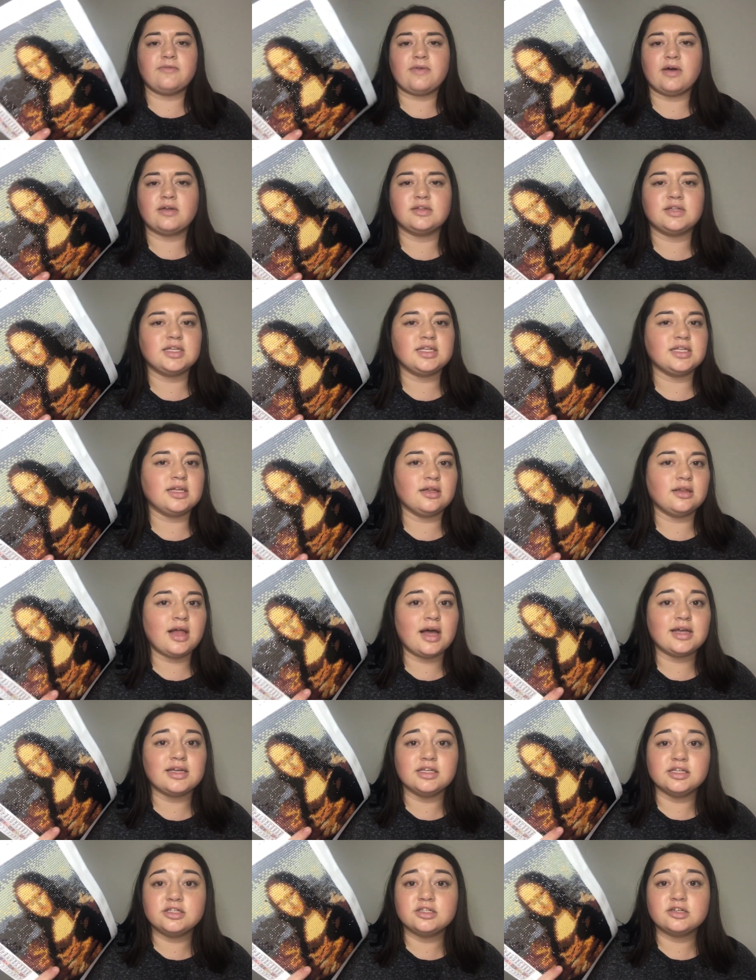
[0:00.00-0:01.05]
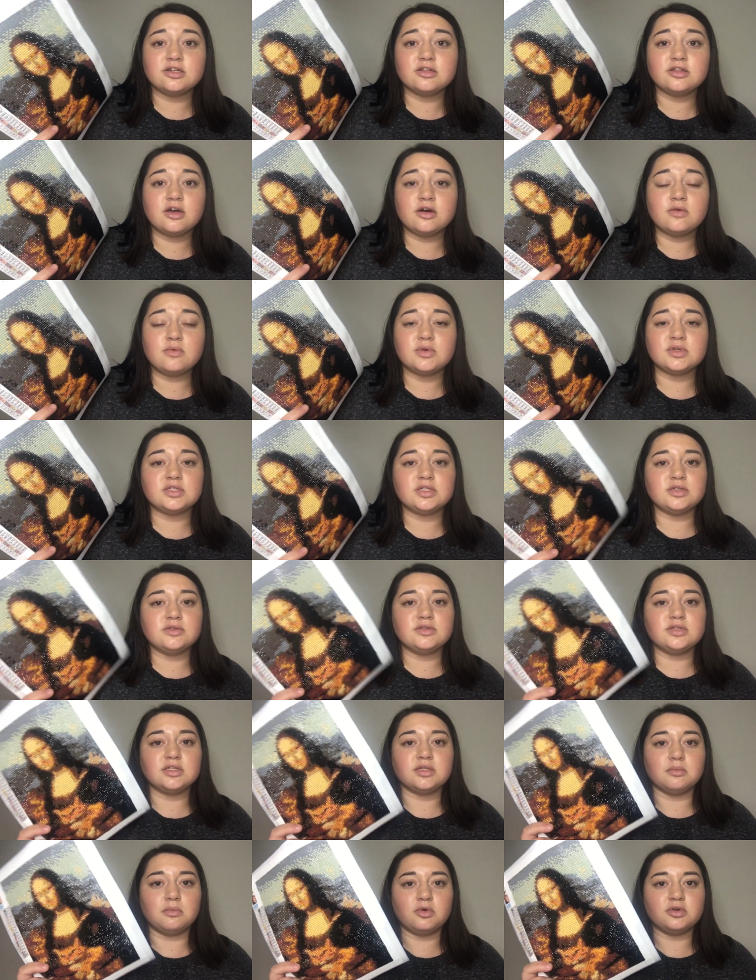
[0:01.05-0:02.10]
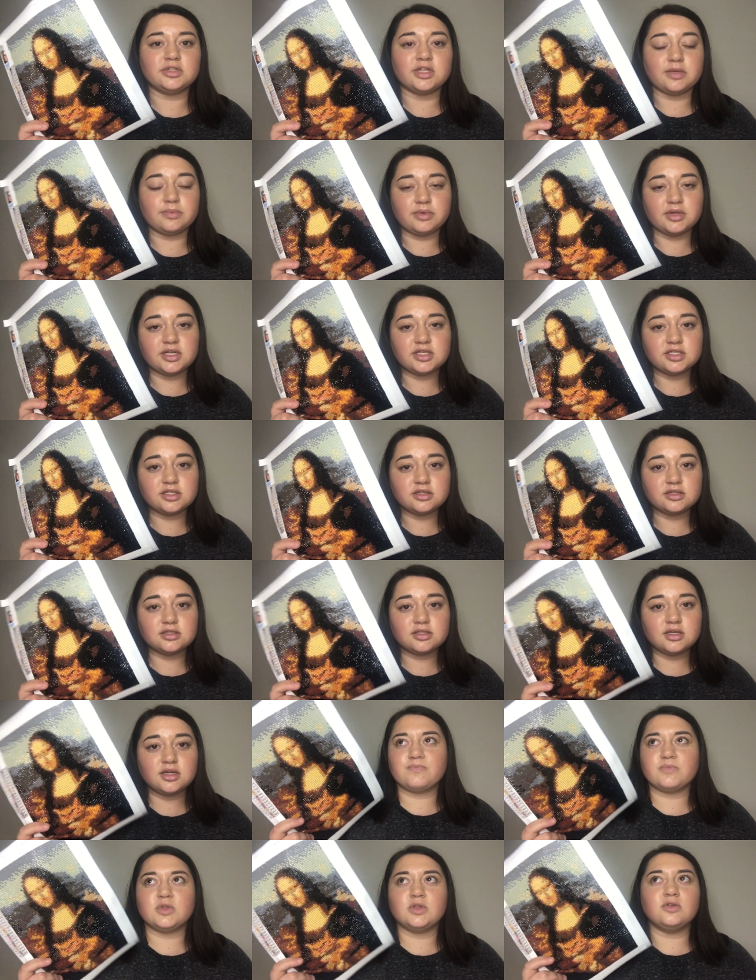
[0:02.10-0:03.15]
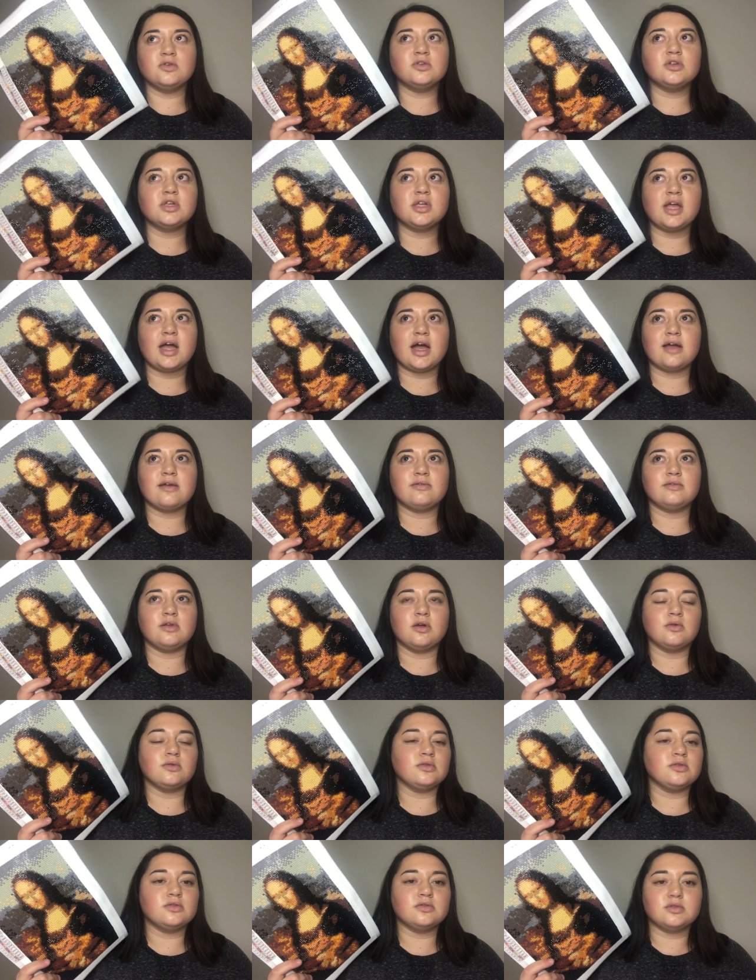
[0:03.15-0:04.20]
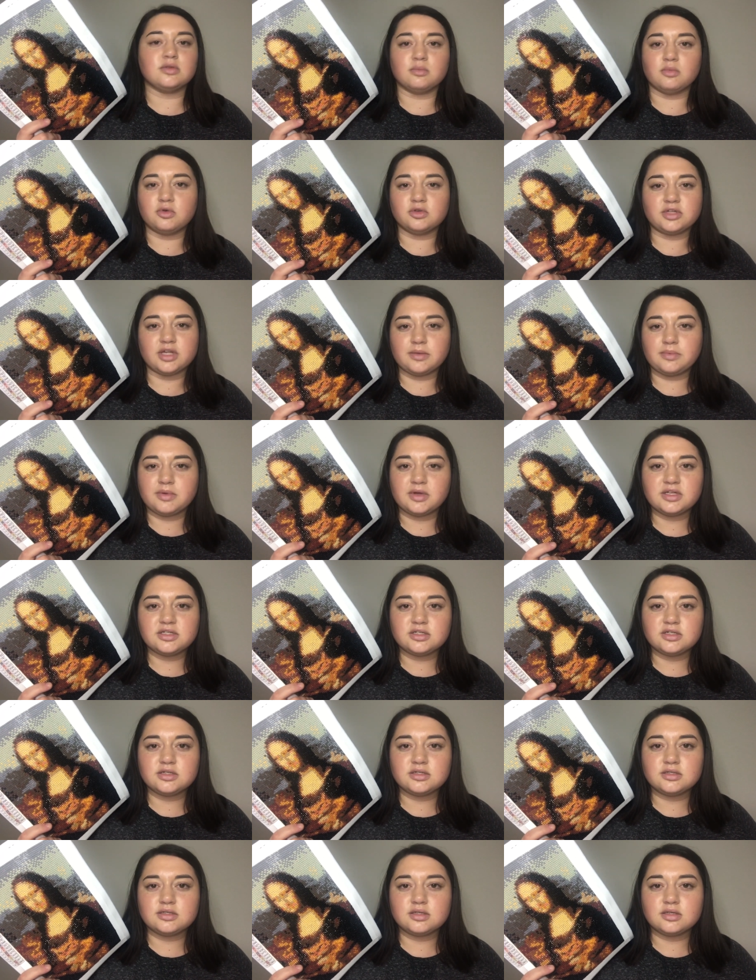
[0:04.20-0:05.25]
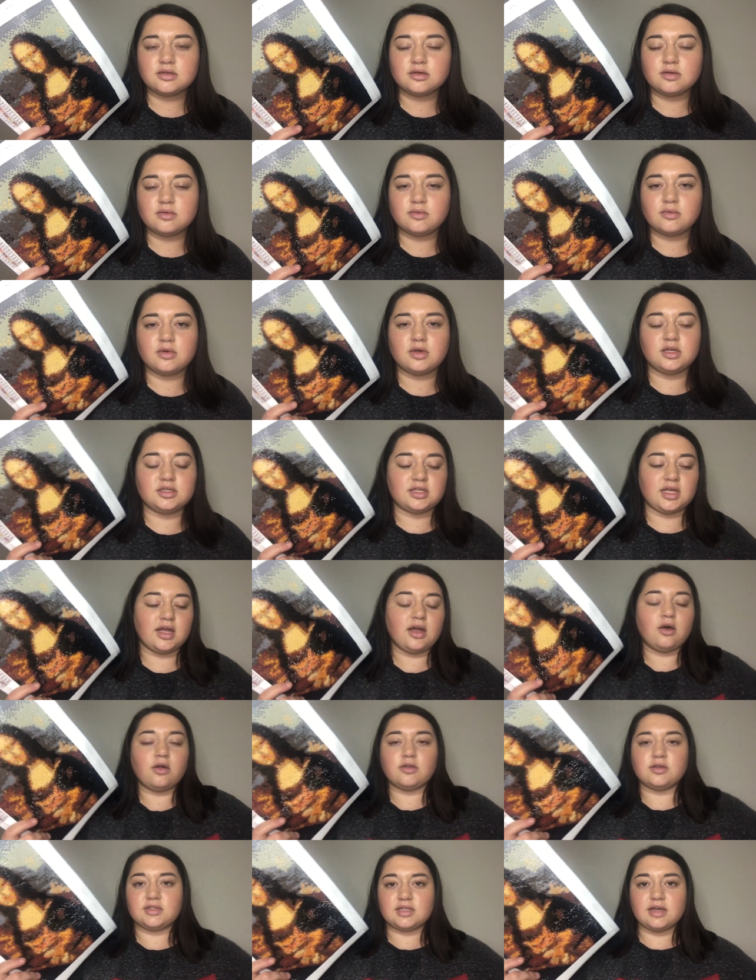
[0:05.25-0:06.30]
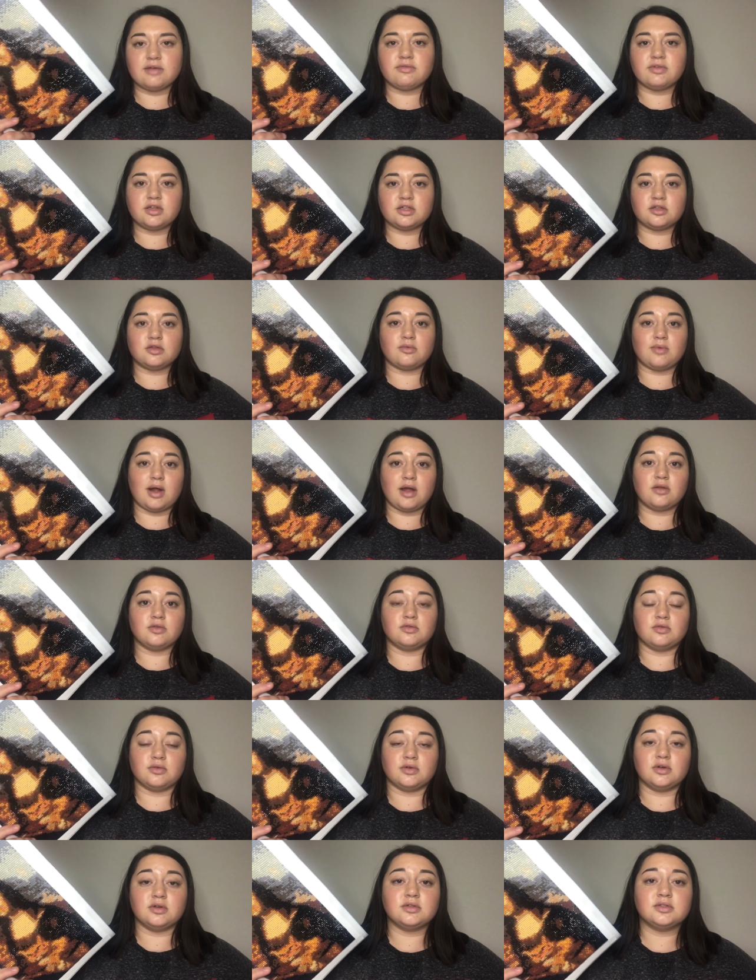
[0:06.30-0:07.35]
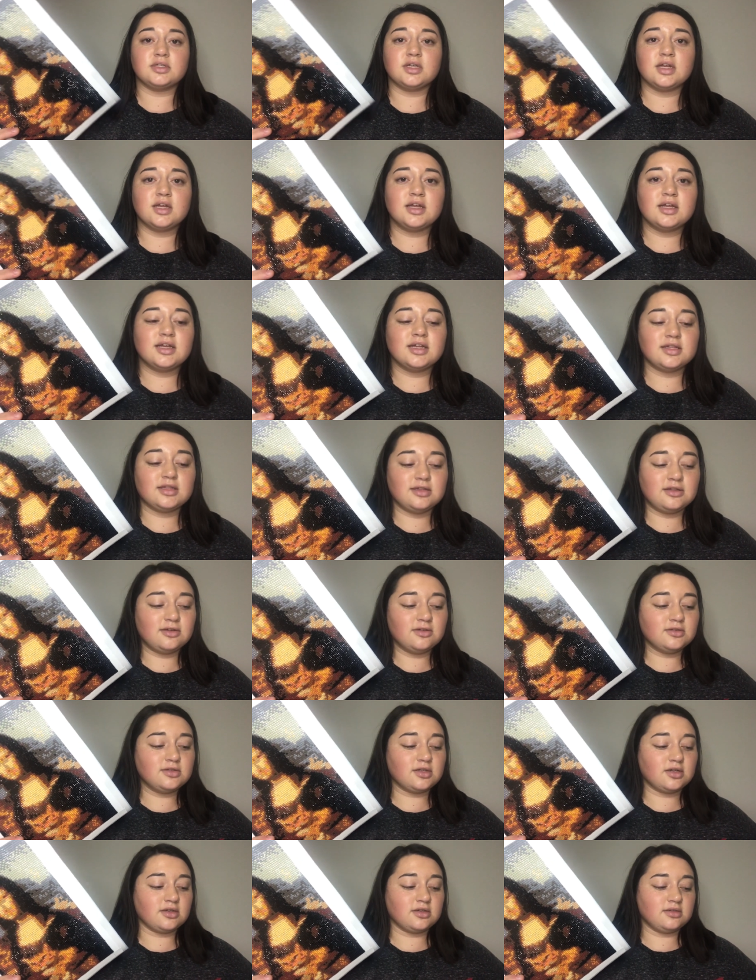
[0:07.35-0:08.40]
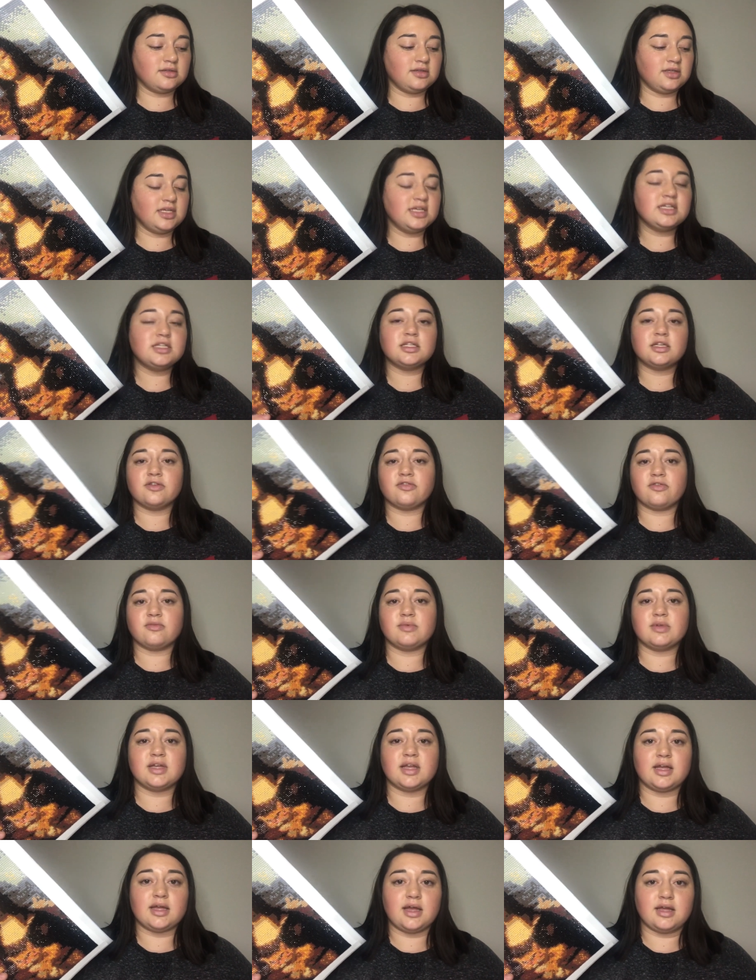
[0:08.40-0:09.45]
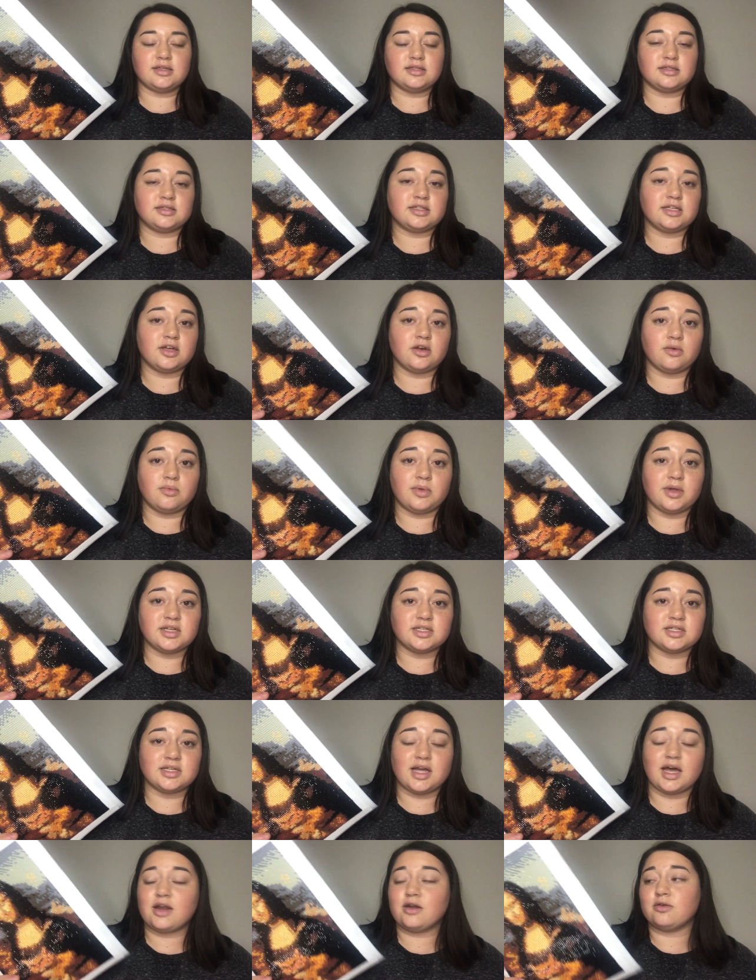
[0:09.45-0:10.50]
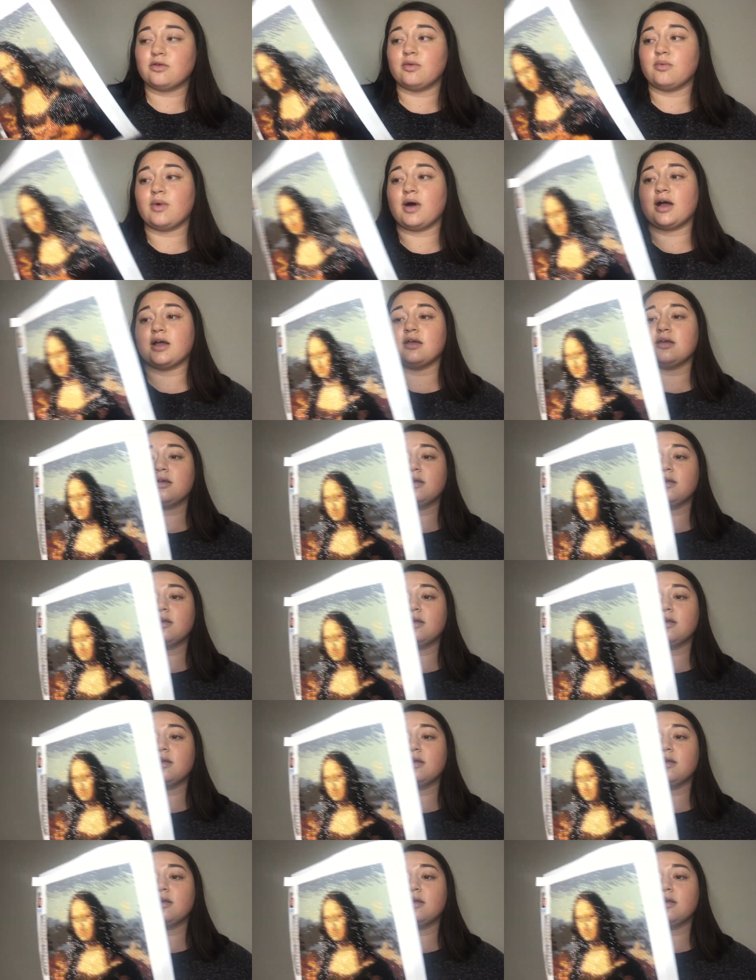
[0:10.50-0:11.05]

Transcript: found a lot easier though was using the multiplacers. Usually I don't use the multiplacers because I always have like the round drills. Those are easier for me as a single placing. I don't know why.